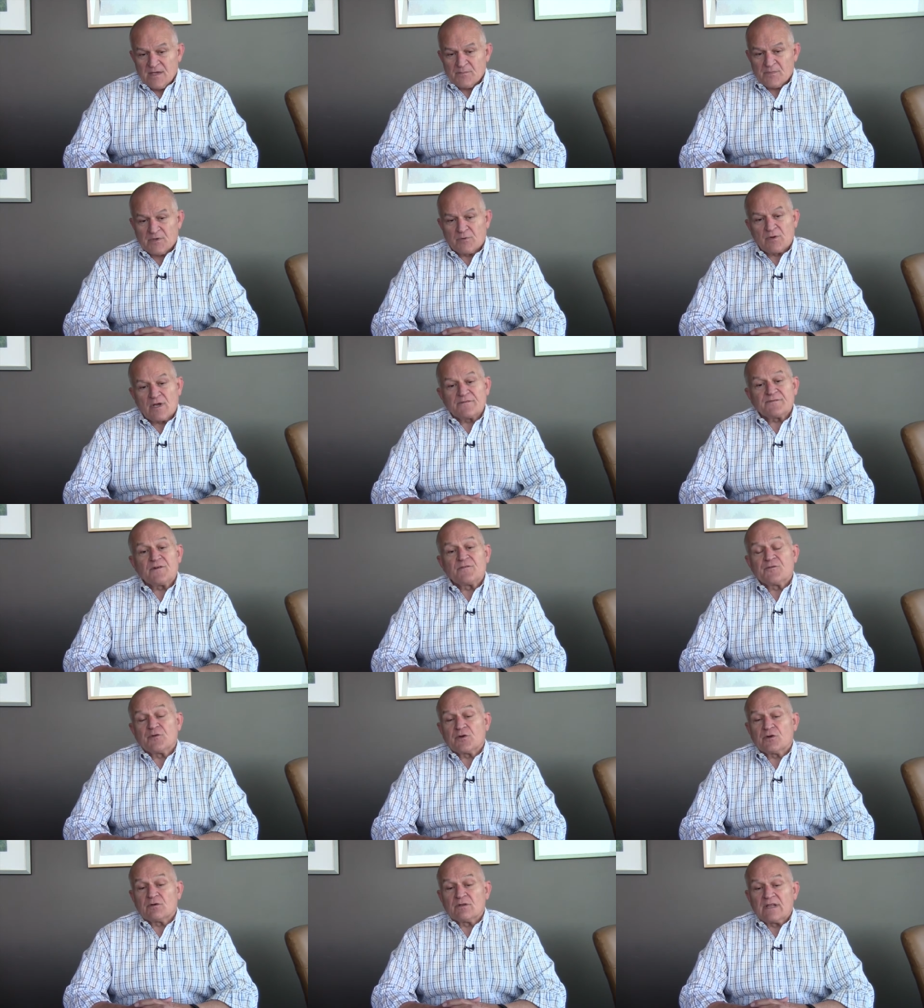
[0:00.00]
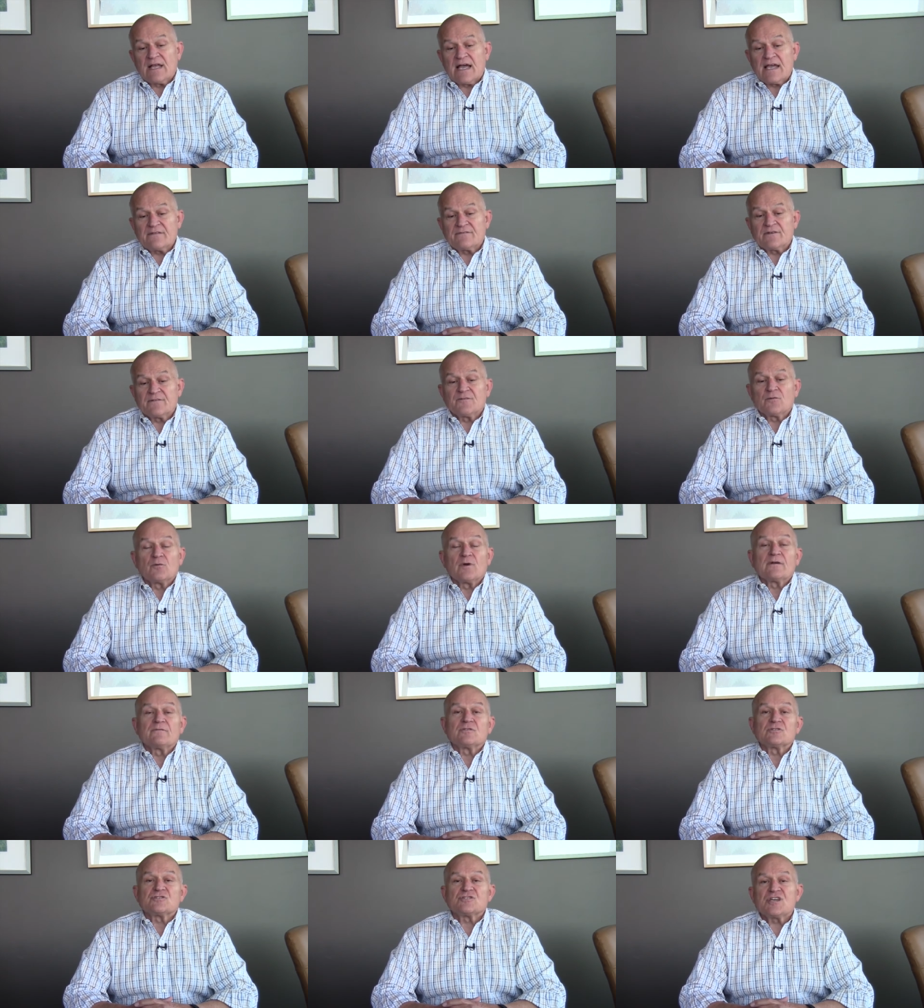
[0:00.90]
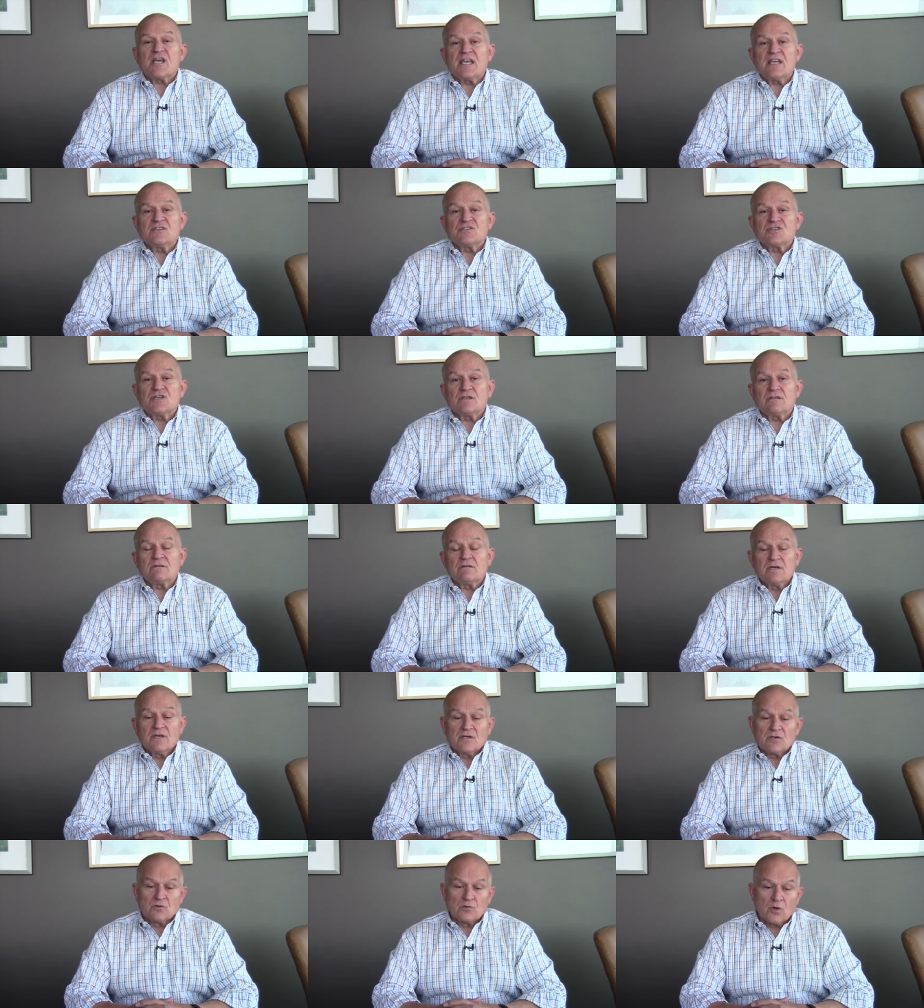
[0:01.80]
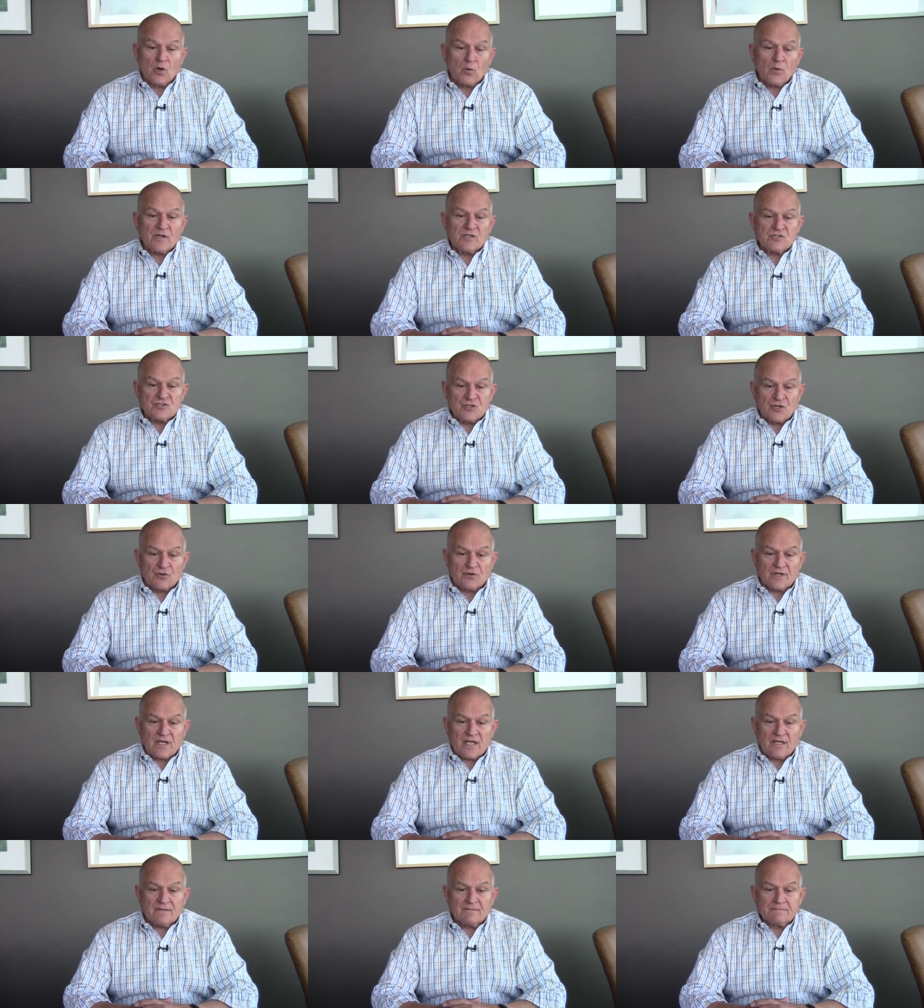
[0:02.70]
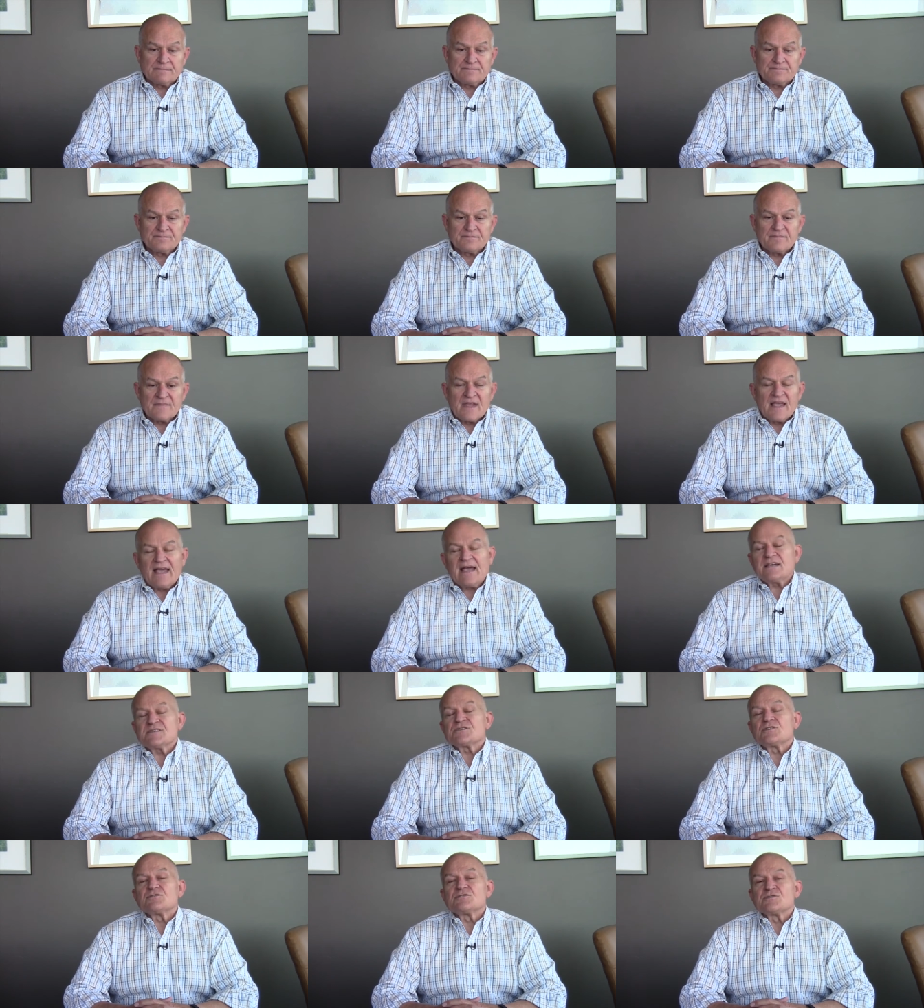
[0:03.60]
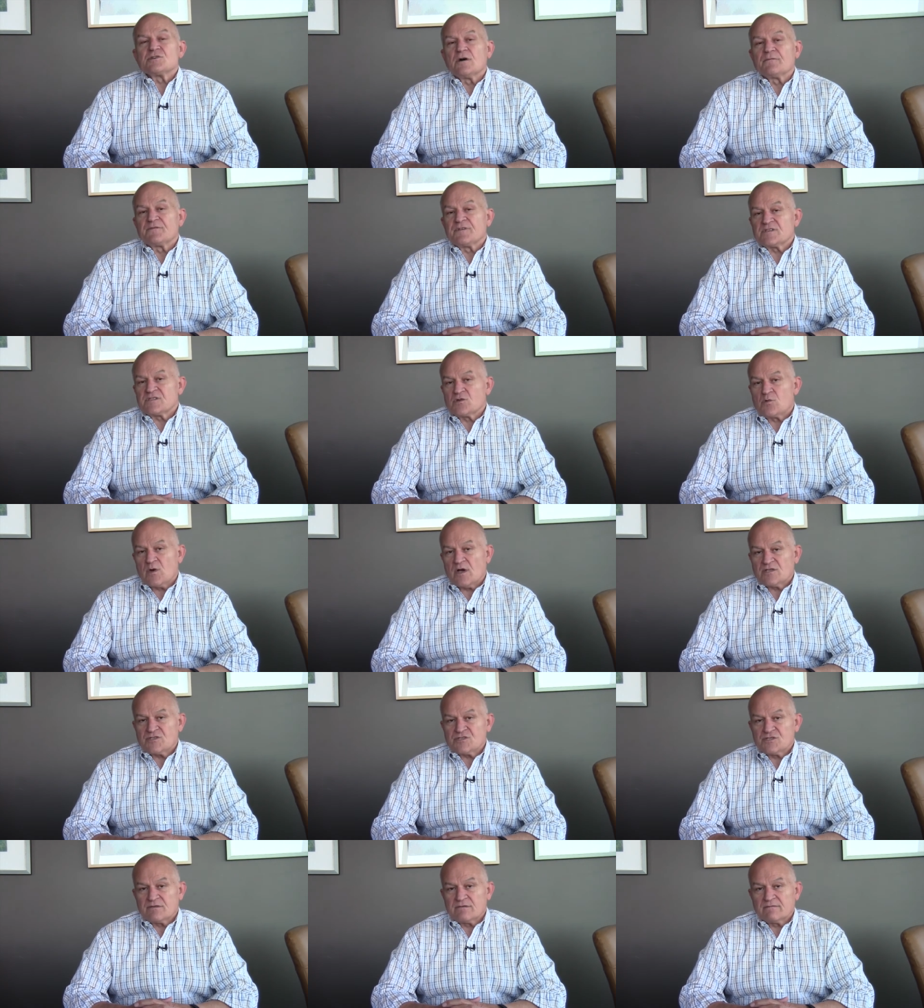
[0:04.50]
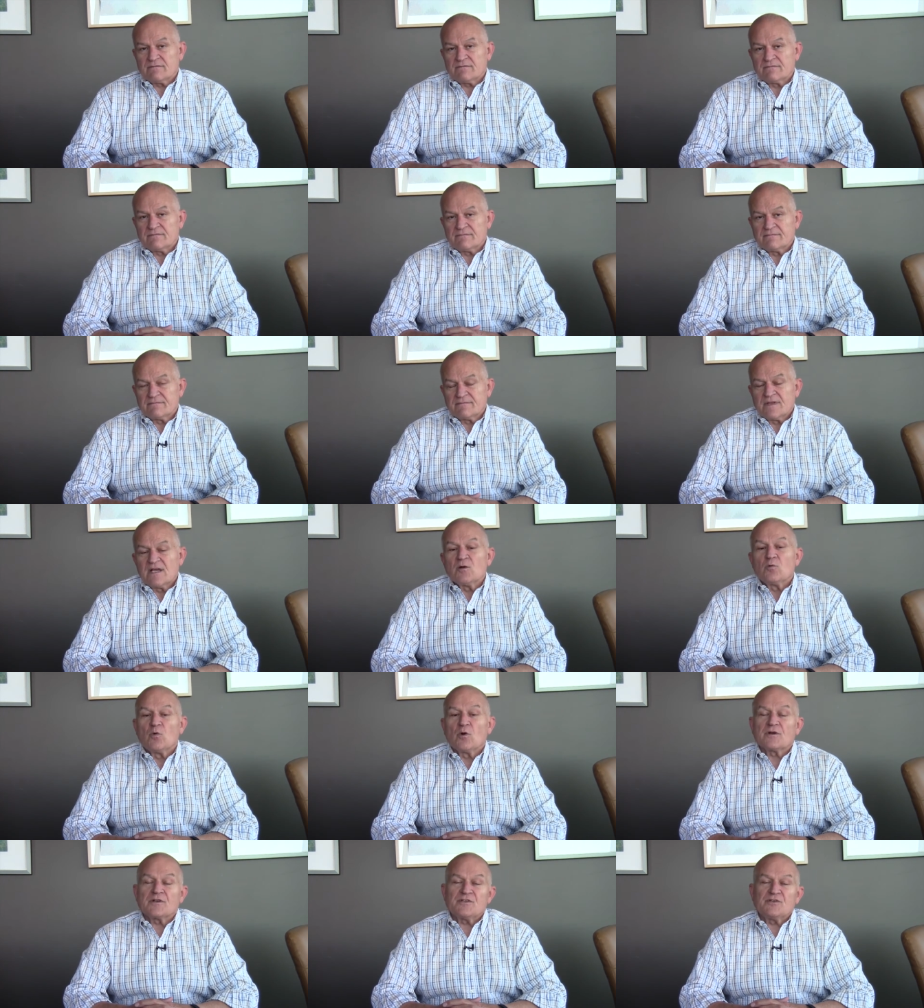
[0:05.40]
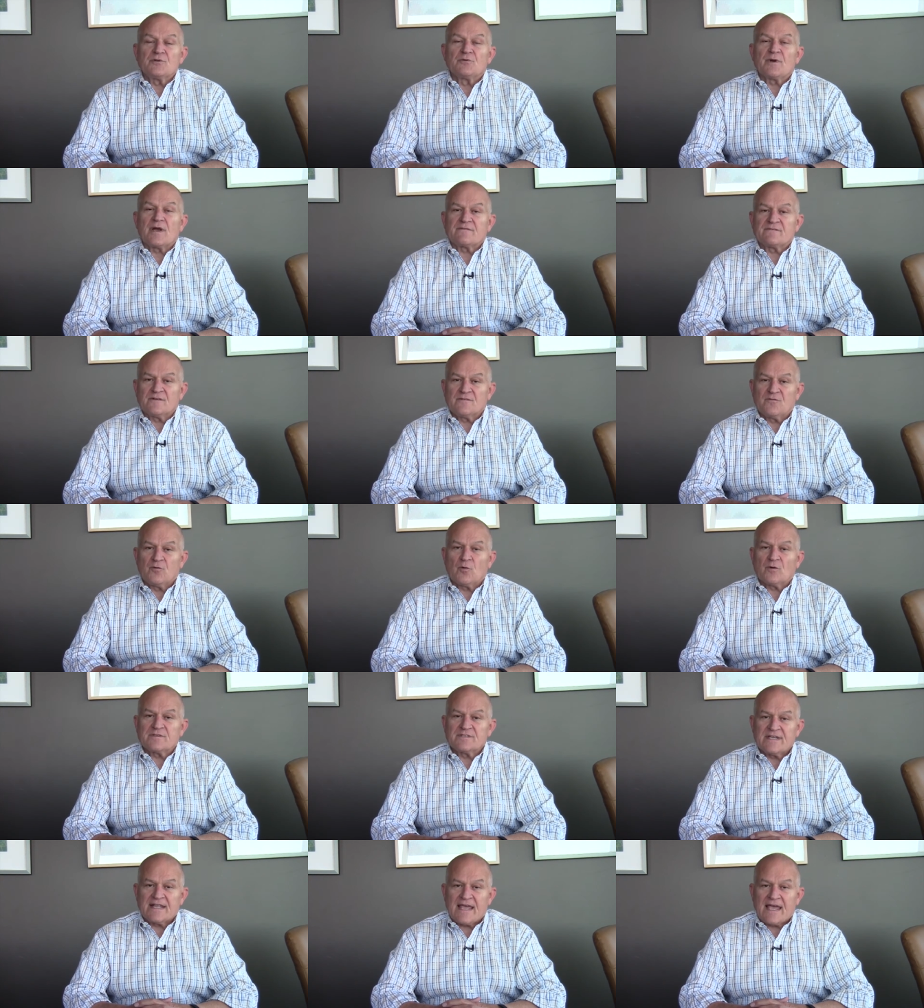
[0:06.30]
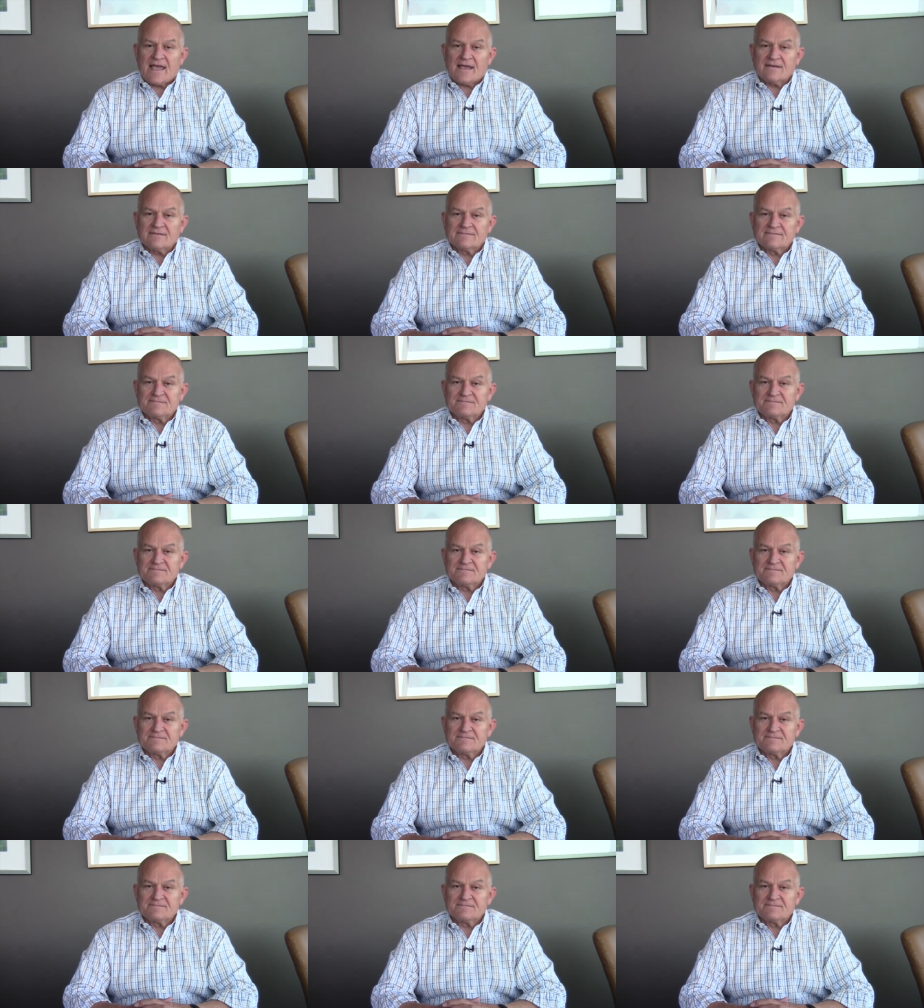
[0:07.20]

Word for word: Be grateful for your life, a forever changing, growing journey. Ask yourself this question: what are you grateful for today?